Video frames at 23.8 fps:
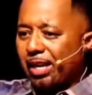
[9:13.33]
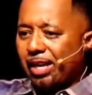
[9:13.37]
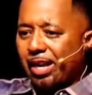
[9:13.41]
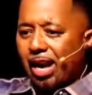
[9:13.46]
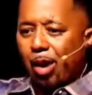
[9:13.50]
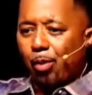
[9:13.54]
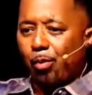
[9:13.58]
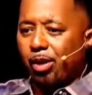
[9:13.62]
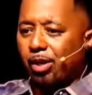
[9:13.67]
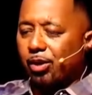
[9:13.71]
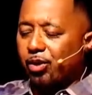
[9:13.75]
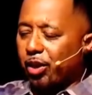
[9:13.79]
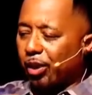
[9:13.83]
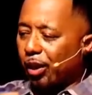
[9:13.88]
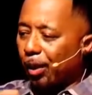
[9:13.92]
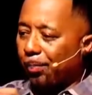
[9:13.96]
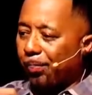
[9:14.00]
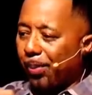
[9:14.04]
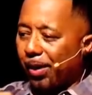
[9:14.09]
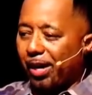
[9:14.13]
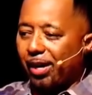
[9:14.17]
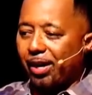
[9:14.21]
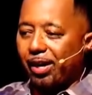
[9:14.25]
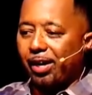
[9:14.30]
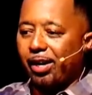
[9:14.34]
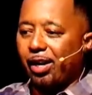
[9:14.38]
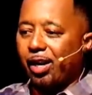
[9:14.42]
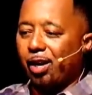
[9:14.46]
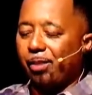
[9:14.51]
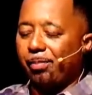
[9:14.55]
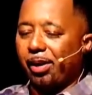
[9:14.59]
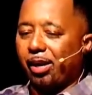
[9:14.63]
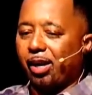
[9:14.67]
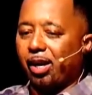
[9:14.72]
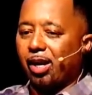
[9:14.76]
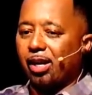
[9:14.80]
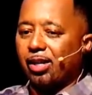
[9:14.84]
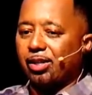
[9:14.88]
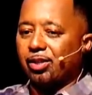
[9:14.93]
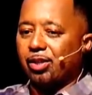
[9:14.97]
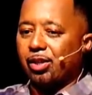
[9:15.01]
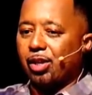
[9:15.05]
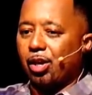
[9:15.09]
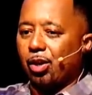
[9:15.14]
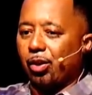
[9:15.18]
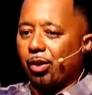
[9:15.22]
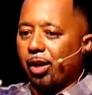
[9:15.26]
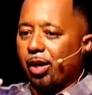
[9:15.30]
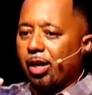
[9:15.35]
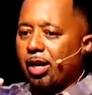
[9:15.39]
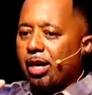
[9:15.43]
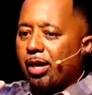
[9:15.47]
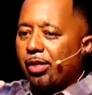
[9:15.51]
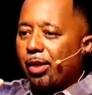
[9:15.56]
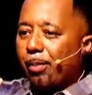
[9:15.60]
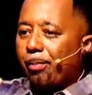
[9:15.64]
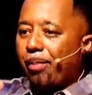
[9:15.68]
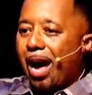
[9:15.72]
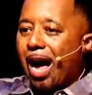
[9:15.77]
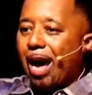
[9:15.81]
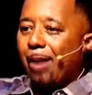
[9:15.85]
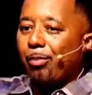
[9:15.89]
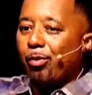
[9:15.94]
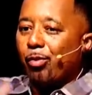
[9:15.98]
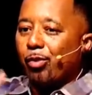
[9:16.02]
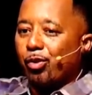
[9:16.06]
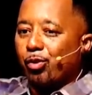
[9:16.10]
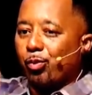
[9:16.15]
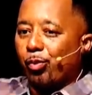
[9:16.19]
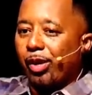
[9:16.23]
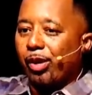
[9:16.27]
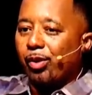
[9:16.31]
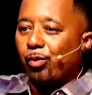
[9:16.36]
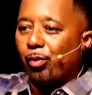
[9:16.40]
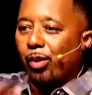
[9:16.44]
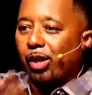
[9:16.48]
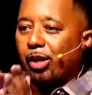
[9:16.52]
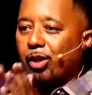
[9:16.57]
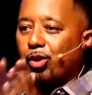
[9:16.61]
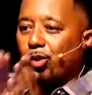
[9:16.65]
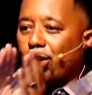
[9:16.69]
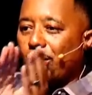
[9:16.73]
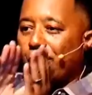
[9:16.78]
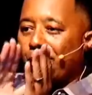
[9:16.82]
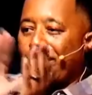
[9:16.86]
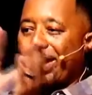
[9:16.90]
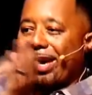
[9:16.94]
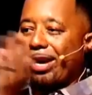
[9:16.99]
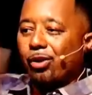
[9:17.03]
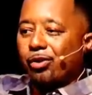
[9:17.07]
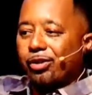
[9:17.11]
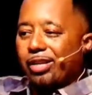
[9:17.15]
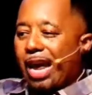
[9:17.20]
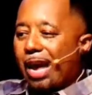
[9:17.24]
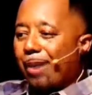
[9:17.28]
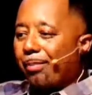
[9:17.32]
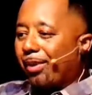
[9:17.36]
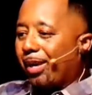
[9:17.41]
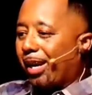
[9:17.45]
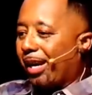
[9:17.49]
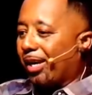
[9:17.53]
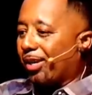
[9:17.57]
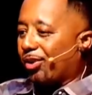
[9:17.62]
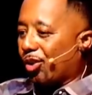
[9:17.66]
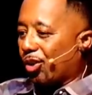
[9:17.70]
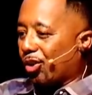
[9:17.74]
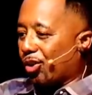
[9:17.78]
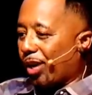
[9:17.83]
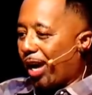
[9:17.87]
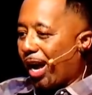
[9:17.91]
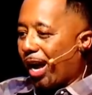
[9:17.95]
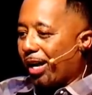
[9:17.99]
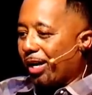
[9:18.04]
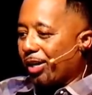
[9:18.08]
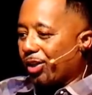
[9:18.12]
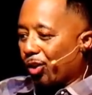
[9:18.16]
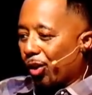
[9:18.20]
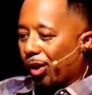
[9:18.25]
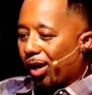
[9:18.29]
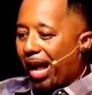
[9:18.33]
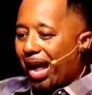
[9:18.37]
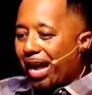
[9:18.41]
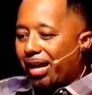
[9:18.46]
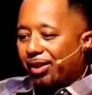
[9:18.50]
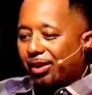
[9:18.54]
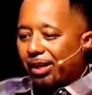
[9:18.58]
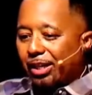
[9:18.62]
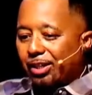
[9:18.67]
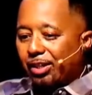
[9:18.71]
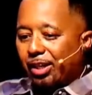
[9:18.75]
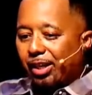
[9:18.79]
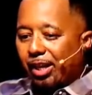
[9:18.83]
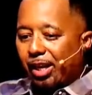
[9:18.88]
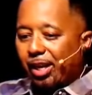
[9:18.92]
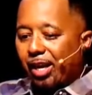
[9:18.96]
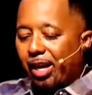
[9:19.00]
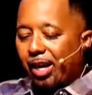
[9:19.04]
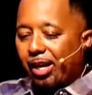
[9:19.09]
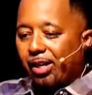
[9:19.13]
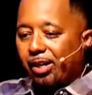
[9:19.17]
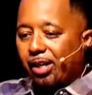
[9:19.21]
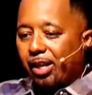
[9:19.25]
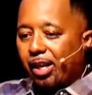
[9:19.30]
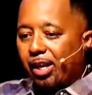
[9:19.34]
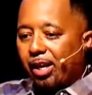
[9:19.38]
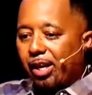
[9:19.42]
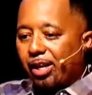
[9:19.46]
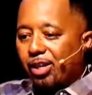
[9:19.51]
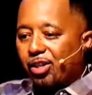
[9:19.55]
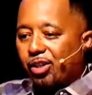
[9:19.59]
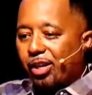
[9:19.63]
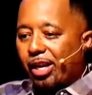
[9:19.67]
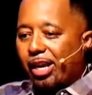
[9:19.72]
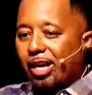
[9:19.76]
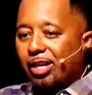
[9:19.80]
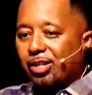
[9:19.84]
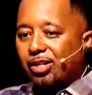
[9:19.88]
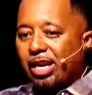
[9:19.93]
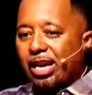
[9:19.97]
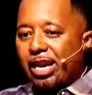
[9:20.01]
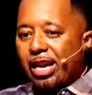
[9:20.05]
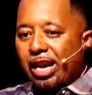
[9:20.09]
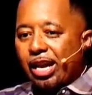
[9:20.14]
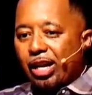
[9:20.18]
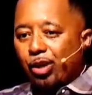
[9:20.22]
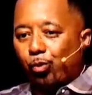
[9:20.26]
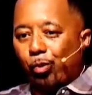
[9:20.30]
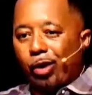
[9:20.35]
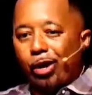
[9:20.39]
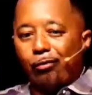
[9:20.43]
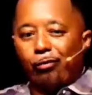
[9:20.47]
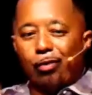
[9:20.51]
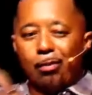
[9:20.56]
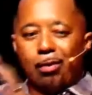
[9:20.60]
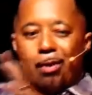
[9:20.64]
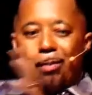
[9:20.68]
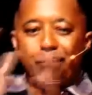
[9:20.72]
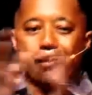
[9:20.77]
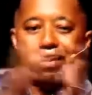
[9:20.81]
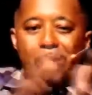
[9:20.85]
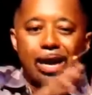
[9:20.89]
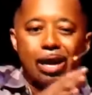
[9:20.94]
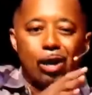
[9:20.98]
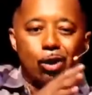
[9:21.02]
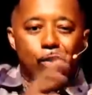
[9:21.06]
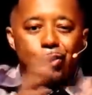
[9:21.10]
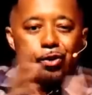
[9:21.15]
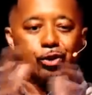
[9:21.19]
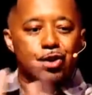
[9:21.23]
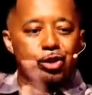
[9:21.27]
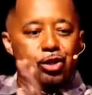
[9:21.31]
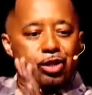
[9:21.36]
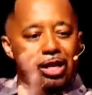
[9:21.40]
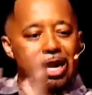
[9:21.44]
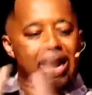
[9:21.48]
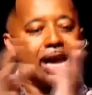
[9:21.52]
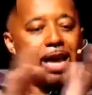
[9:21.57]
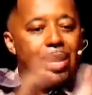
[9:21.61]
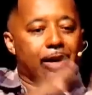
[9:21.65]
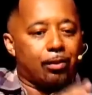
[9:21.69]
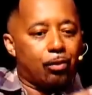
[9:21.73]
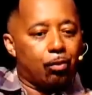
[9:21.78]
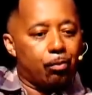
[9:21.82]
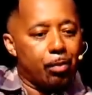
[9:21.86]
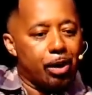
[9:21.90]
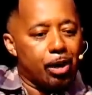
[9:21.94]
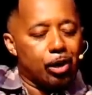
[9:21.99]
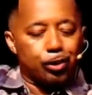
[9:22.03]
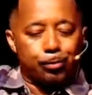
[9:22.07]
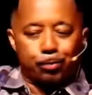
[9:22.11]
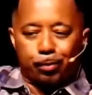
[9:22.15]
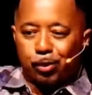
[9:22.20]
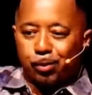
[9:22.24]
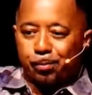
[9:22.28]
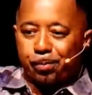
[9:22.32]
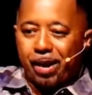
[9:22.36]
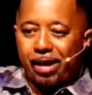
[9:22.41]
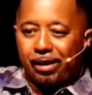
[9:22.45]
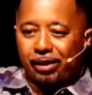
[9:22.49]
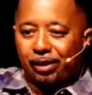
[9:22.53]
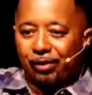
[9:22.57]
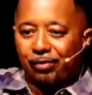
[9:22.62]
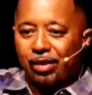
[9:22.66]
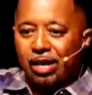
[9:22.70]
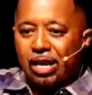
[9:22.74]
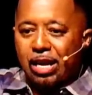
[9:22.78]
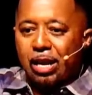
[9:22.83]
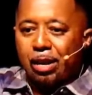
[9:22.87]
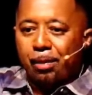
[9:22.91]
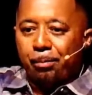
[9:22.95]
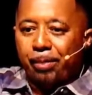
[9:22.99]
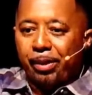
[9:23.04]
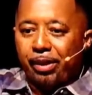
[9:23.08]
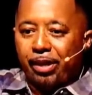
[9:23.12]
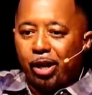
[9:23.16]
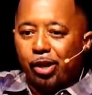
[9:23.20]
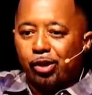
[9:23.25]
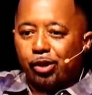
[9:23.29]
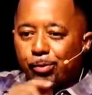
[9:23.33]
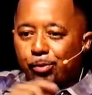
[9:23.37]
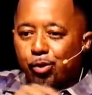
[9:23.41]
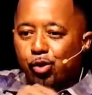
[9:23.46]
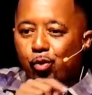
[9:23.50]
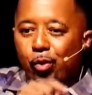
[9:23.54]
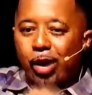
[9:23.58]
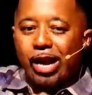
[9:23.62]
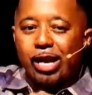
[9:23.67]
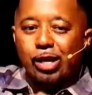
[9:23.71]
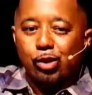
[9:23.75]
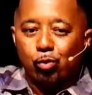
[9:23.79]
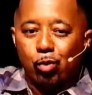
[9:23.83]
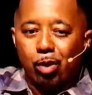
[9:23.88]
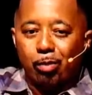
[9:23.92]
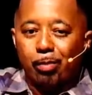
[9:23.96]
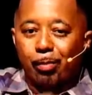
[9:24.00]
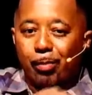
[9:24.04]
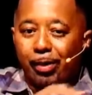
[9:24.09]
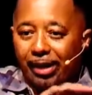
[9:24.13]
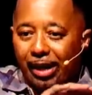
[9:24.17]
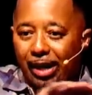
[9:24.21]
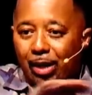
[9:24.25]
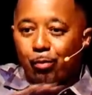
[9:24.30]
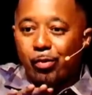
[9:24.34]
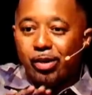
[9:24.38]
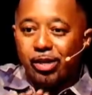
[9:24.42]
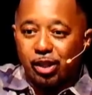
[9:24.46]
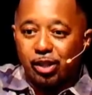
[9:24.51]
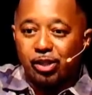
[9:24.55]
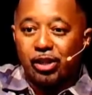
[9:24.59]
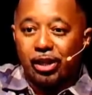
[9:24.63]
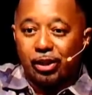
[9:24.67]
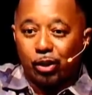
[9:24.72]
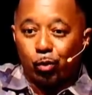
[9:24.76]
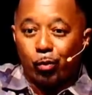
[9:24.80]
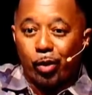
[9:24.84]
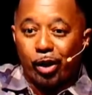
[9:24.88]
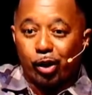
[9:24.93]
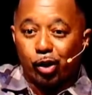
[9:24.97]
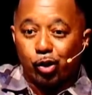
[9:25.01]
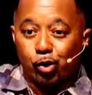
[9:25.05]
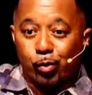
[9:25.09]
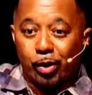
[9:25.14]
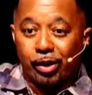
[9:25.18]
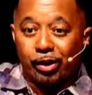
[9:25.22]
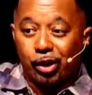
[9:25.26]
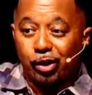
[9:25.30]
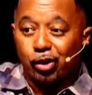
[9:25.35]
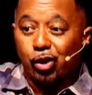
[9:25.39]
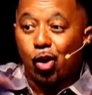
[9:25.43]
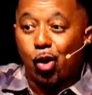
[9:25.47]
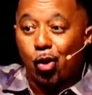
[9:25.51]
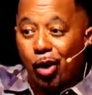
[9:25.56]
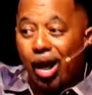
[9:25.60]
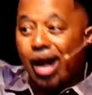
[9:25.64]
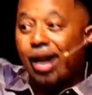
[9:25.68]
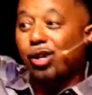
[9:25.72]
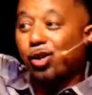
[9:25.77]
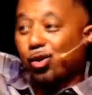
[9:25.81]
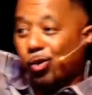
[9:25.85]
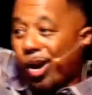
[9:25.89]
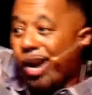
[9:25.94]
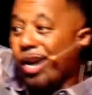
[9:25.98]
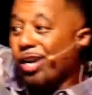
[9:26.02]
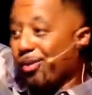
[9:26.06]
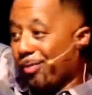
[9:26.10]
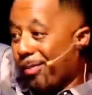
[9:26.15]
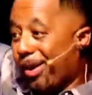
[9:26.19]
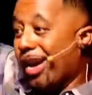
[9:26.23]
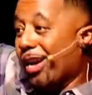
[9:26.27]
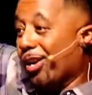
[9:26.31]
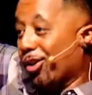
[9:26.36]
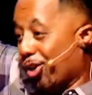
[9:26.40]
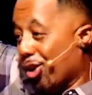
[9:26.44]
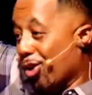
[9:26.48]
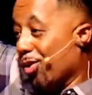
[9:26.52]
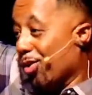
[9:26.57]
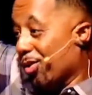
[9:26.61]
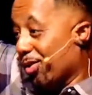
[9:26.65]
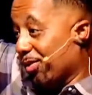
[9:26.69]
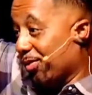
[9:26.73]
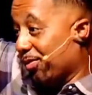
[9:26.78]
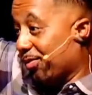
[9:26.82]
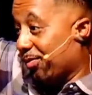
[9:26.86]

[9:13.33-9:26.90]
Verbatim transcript: Now, I want to stick a pin in here because, you know, the, the Bible was written really to a male dominated society. So, a lot of things that, that, that, it, that it says is written from a male slant or male's perspective. But there's some strange women, but can we just set the record straight? There's a whole lot of strange men, too.